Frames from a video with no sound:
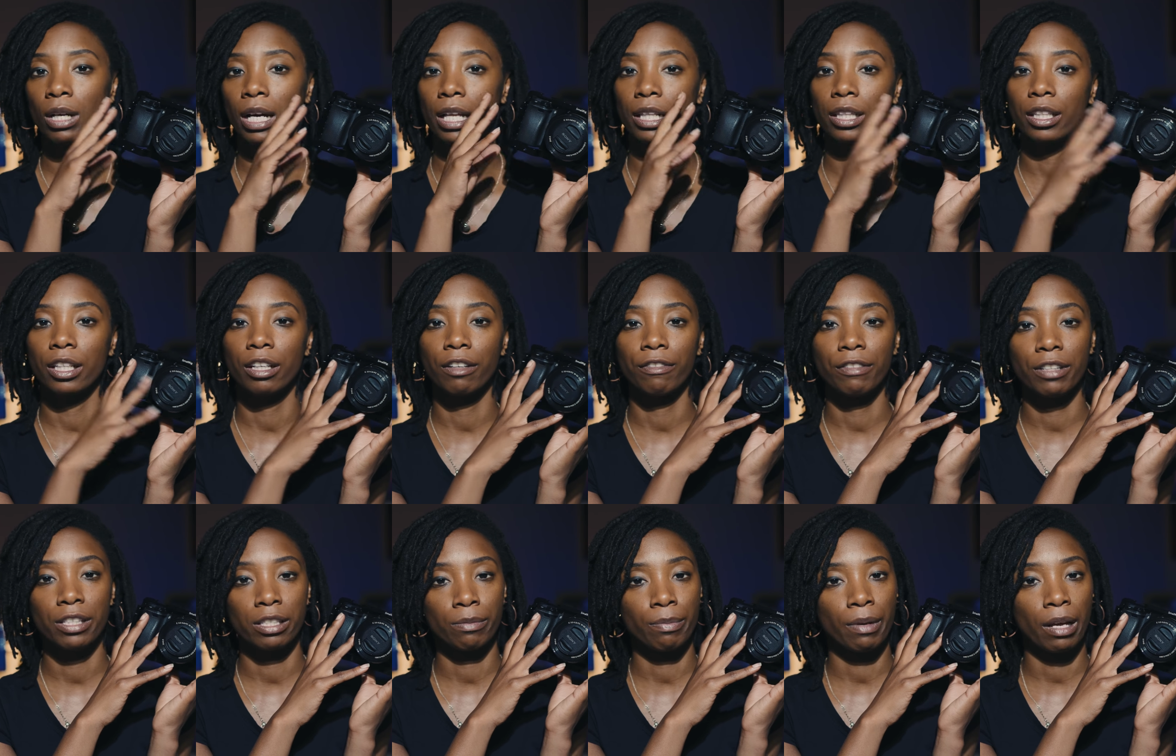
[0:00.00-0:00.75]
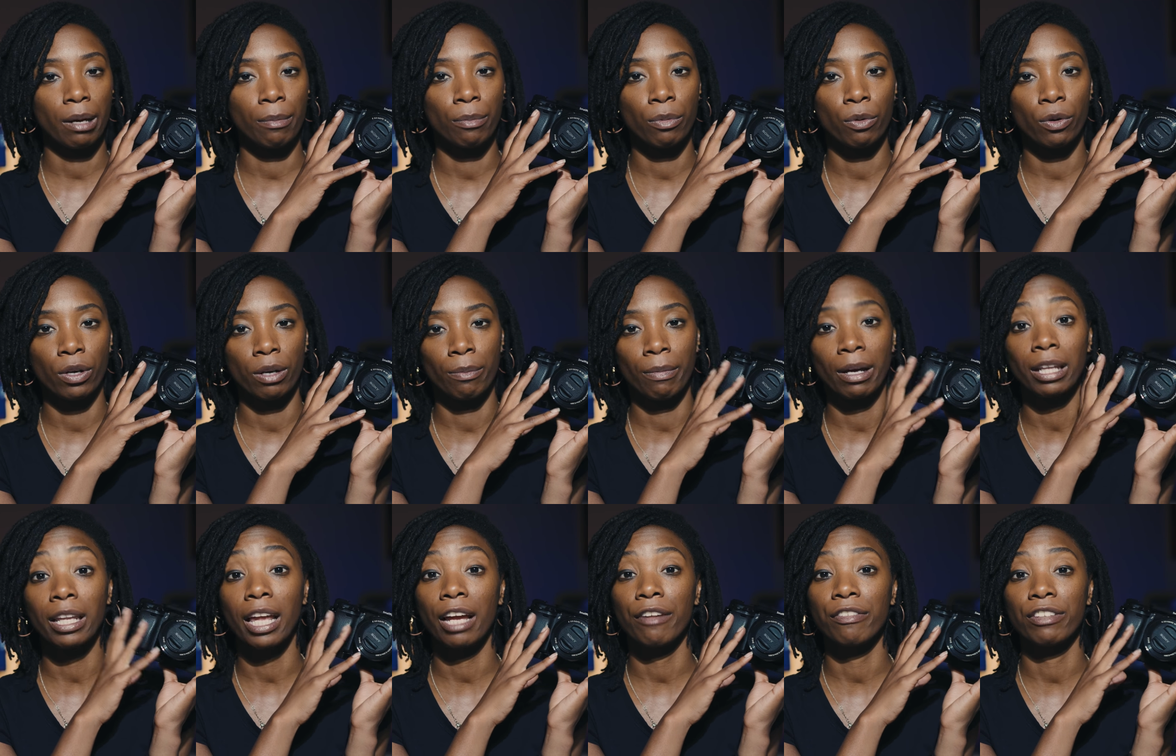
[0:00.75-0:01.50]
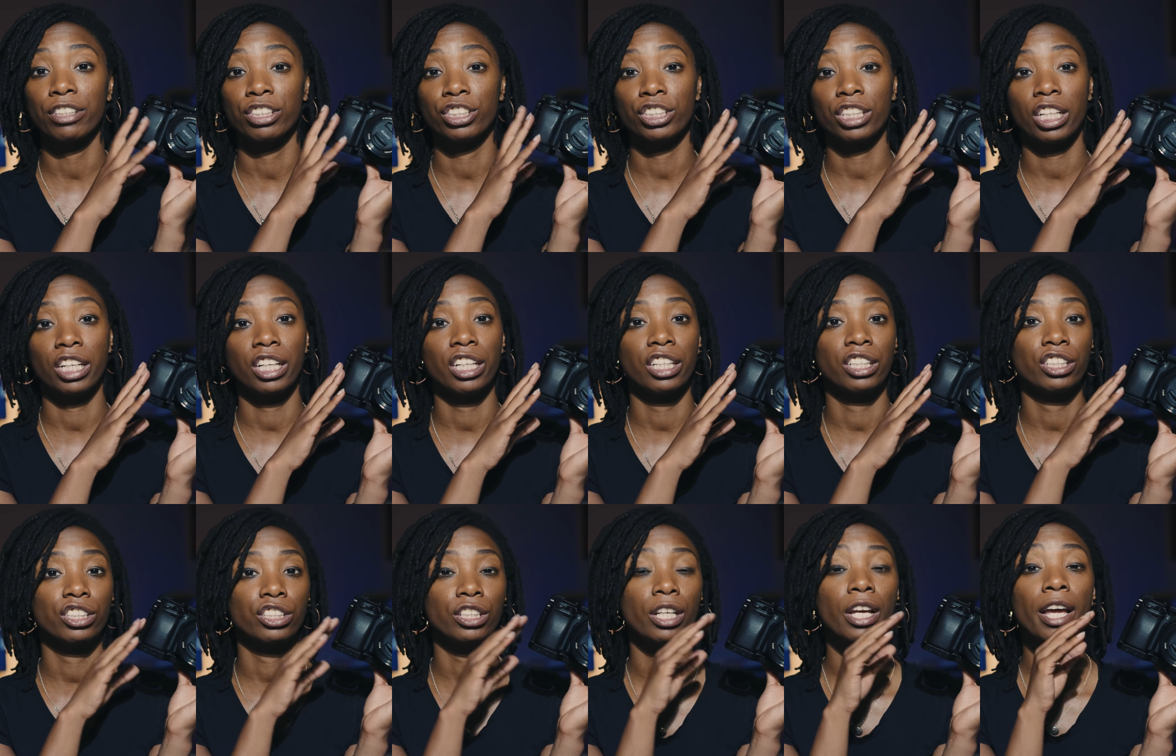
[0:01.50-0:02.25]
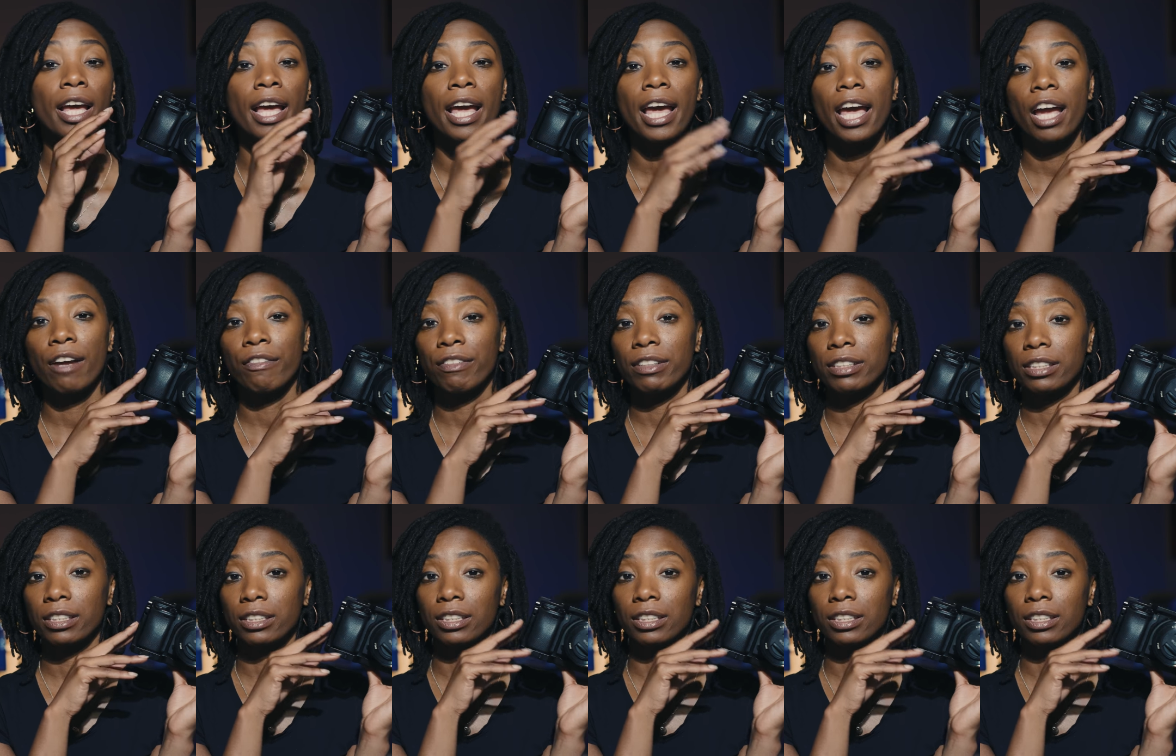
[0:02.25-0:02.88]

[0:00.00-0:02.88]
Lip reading: I love this bad boy. My life has changed ever